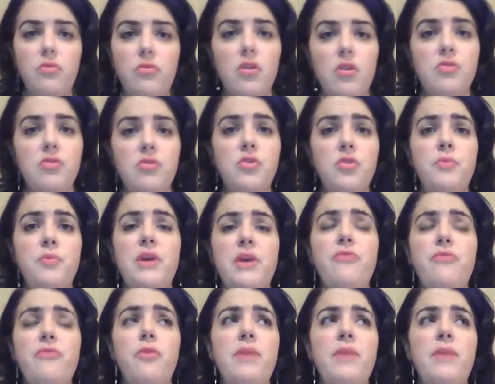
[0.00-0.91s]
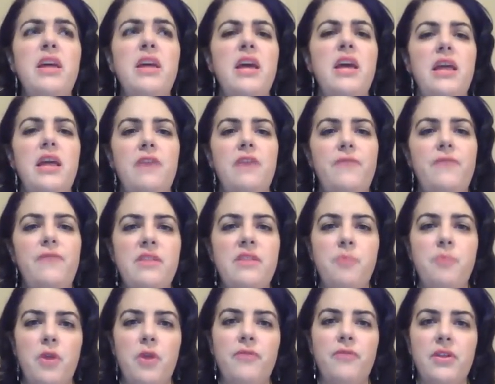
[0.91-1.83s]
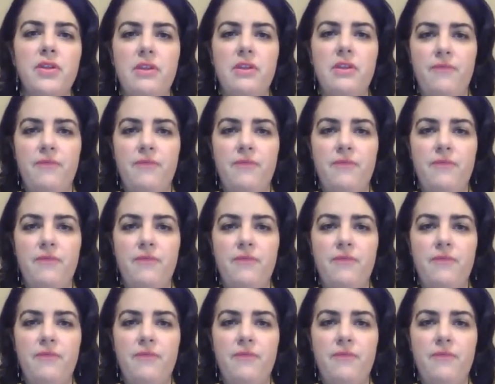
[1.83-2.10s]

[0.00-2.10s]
too big for me. It fits perfectly.